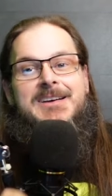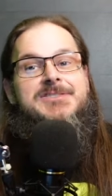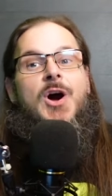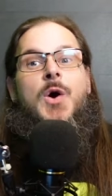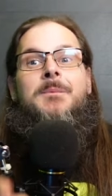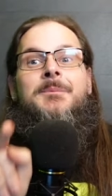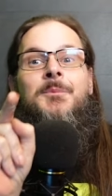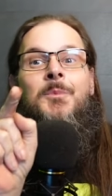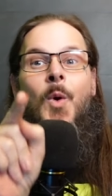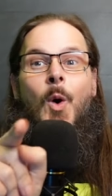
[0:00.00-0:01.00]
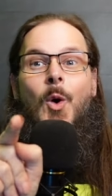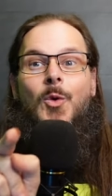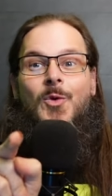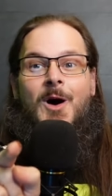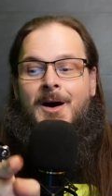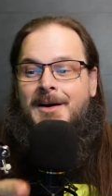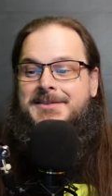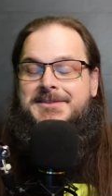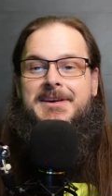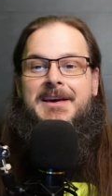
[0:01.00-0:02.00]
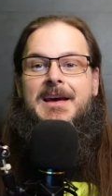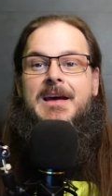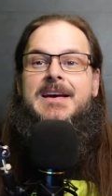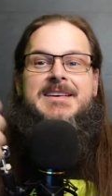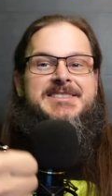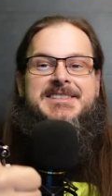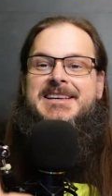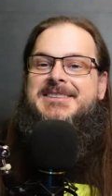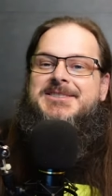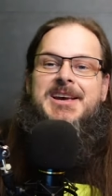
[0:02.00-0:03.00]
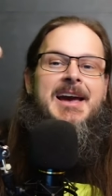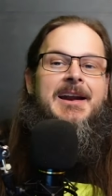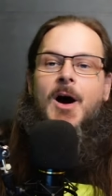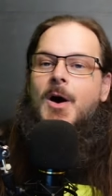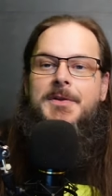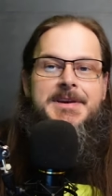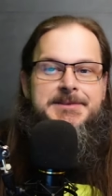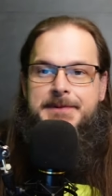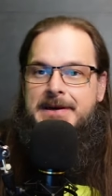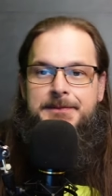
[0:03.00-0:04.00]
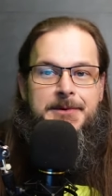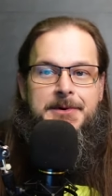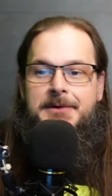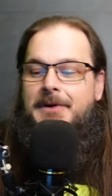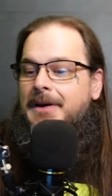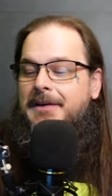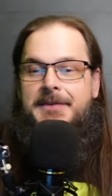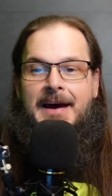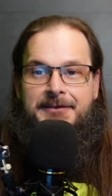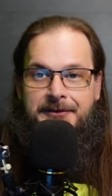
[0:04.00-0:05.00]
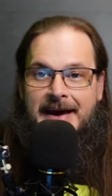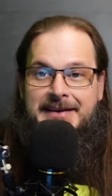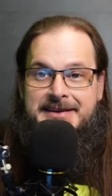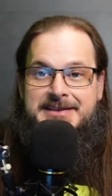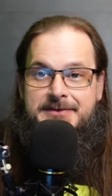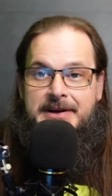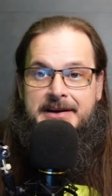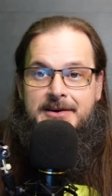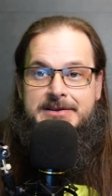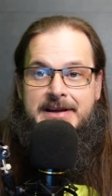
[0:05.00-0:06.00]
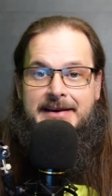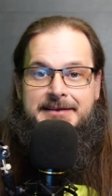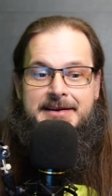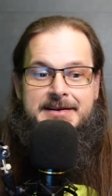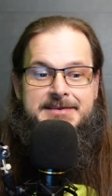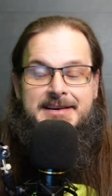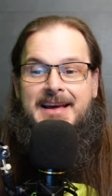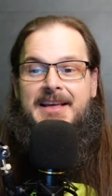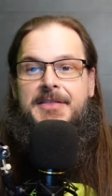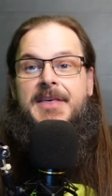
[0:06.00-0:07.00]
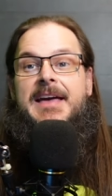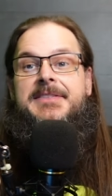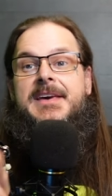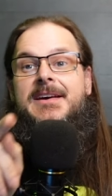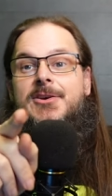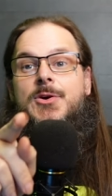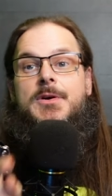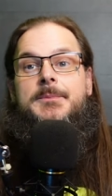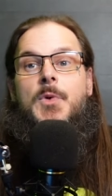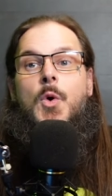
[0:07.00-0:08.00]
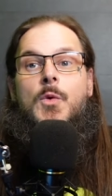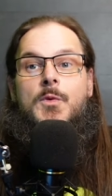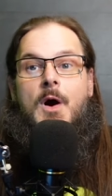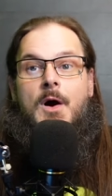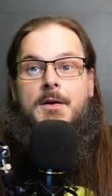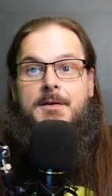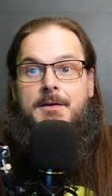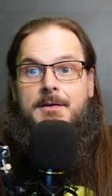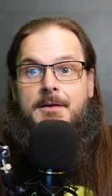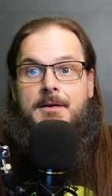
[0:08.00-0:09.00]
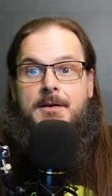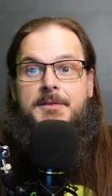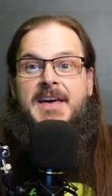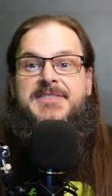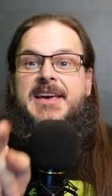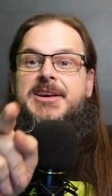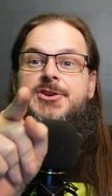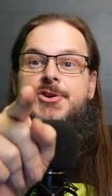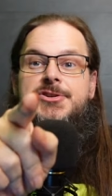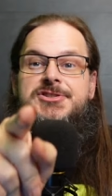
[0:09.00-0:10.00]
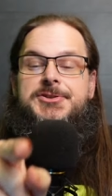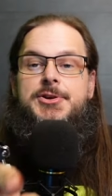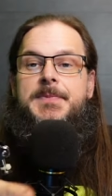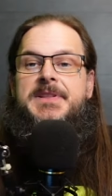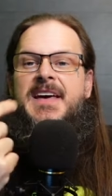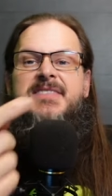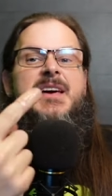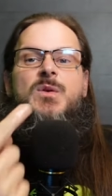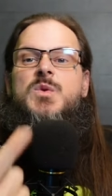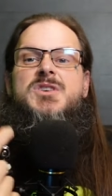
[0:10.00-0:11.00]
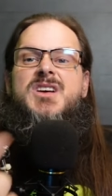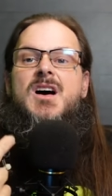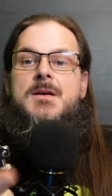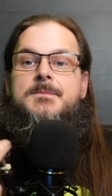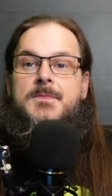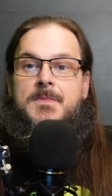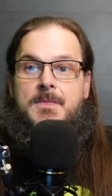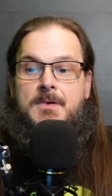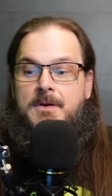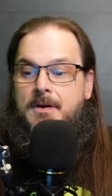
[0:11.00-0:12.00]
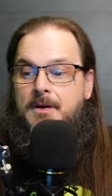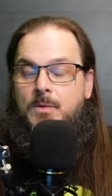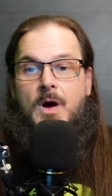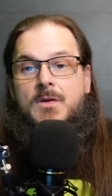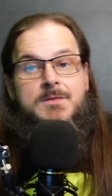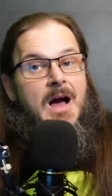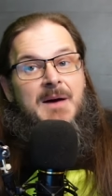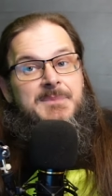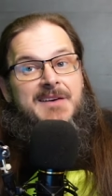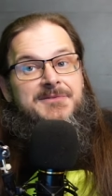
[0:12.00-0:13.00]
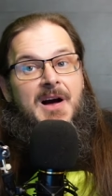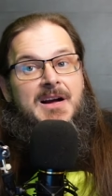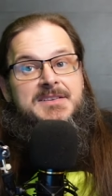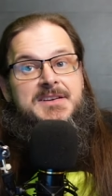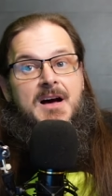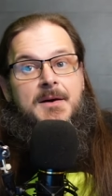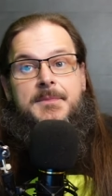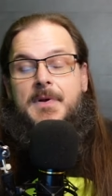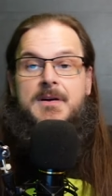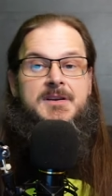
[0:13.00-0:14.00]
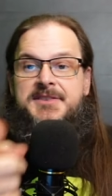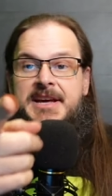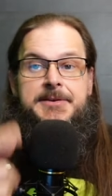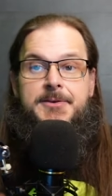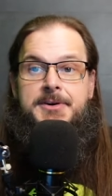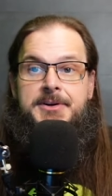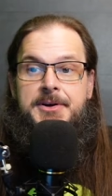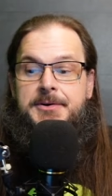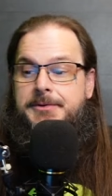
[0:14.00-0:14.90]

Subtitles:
are morons. CJ and all these people that fake these videos like this, they think you're a moron. They think you're stupid. They think we're dumb. Well, I'm not fucking dumb. Neither are you.